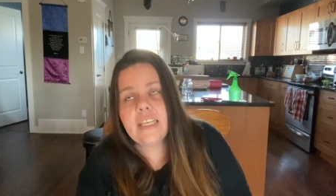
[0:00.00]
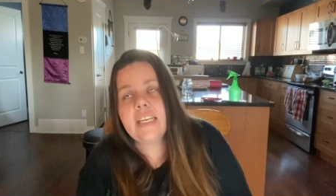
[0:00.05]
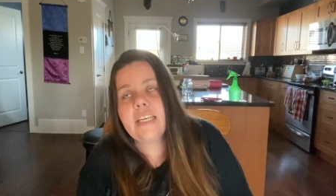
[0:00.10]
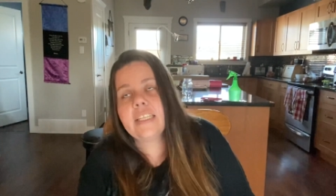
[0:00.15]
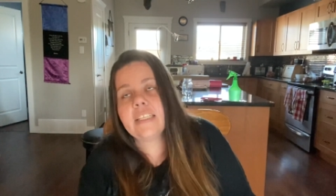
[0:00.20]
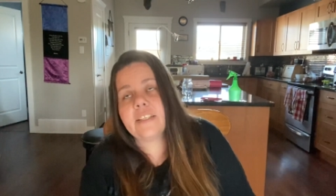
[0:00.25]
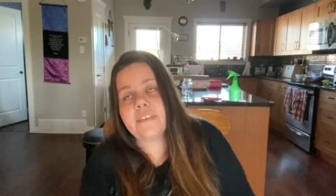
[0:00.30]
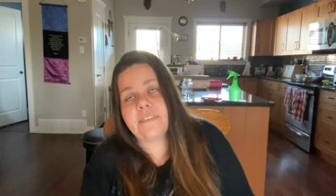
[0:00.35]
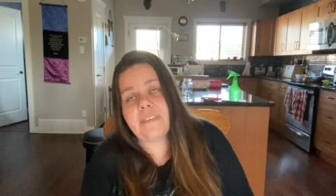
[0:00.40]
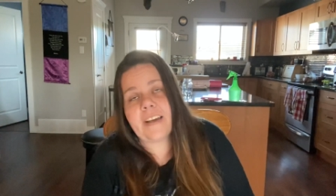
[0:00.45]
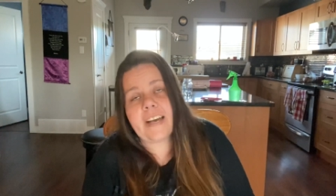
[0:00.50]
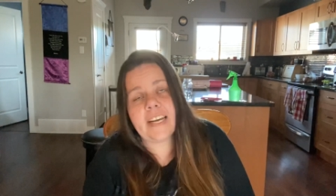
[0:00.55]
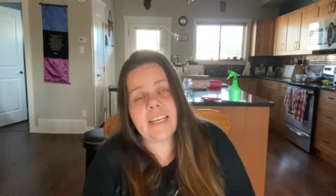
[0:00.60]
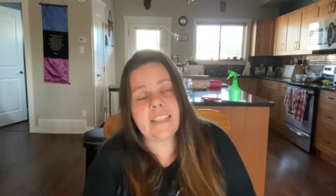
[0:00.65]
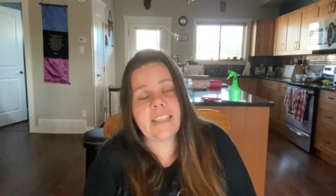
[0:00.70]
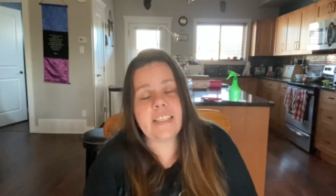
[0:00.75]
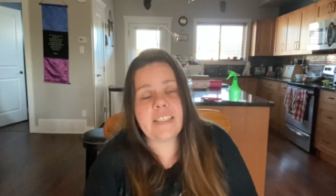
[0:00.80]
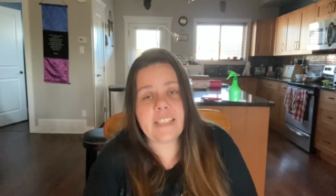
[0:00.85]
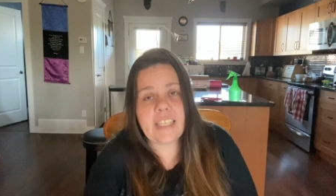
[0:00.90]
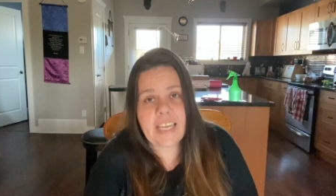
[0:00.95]
The fact
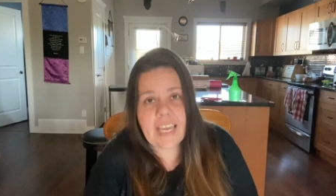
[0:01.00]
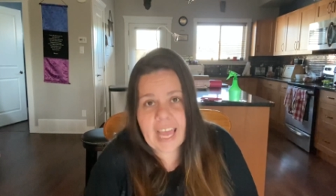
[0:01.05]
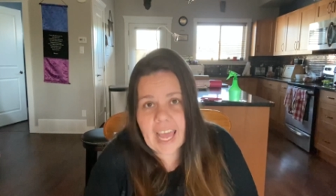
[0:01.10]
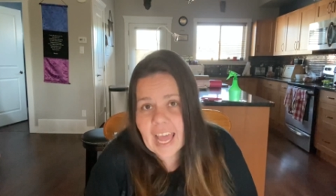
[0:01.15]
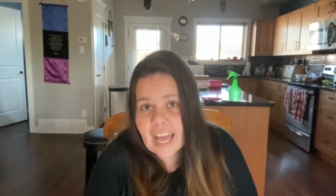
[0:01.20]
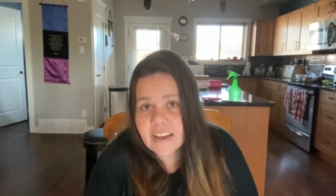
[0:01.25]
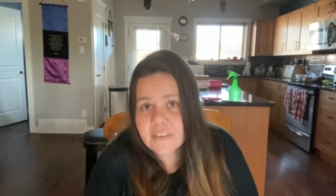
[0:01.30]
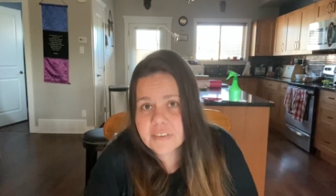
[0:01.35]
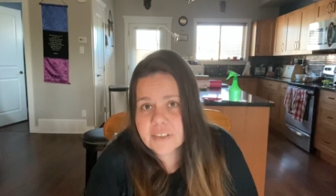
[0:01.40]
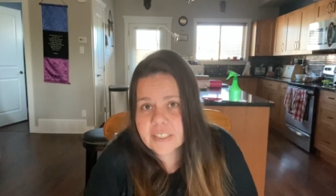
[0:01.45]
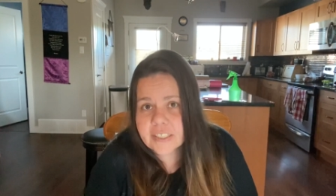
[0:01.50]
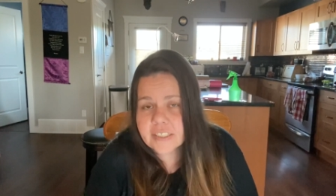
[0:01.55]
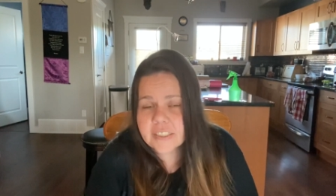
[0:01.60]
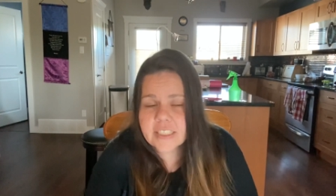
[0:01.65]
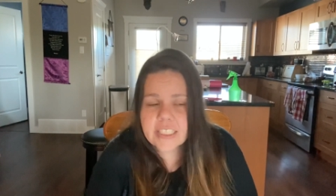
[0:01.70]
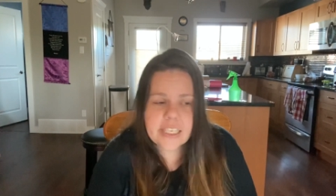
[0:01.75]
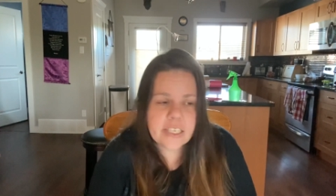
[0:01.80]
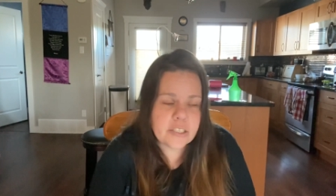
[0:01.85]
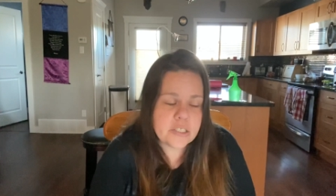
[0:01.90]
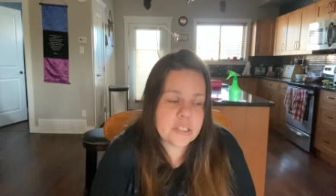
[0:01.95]
that they haven't
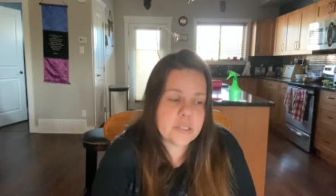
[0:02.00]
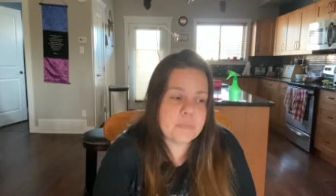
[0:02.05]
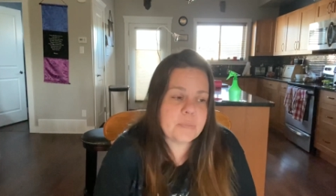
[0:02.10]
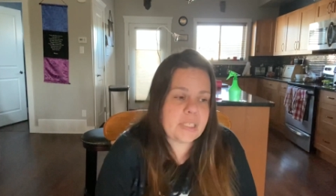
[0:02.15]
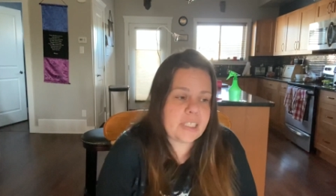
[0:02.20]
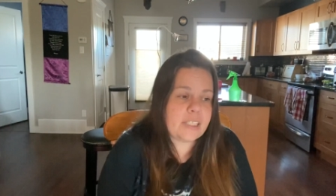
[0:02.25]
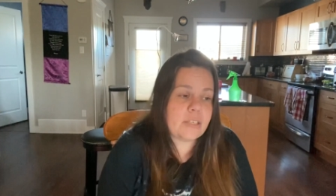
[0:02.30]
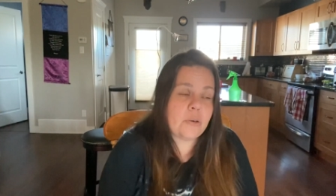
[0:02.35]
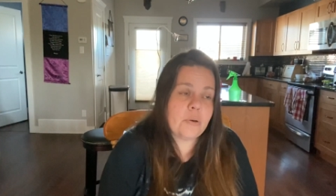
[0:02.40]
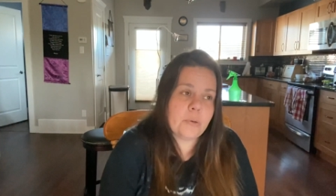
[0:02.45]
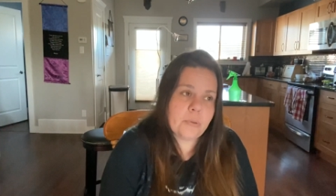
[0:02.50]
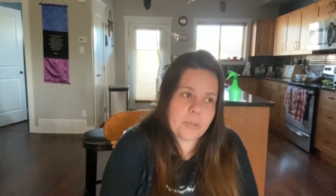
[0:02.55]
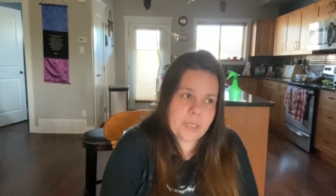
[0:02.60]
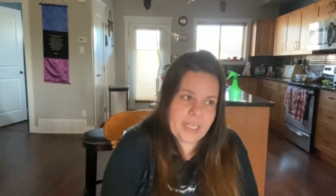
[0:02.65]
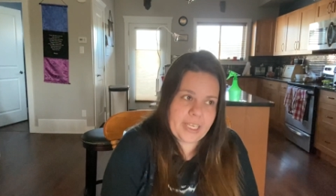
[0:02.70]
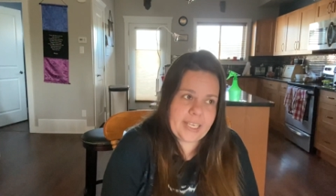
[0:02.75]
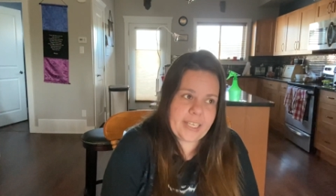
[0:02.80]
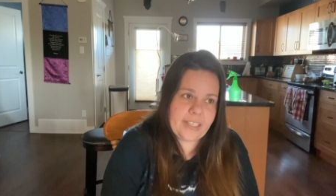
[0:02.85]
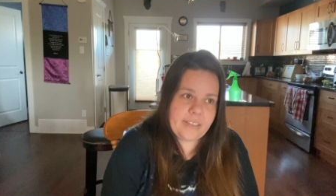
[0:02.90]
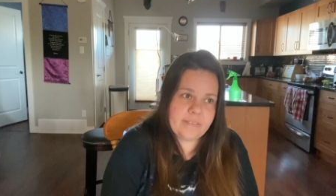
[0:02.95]
tells me,
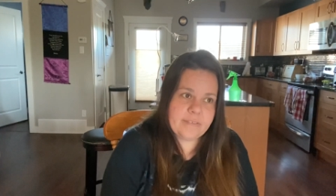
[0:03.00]
okay,